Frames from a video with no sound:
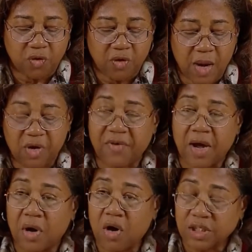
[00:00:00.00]
program with
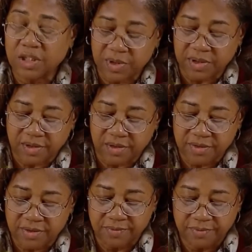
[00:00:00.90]
our
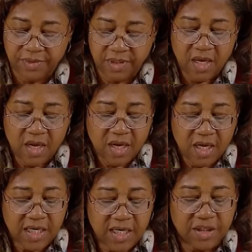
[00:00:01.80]
hospitals.
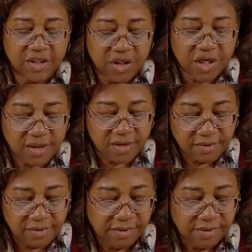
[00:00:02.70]
In addition,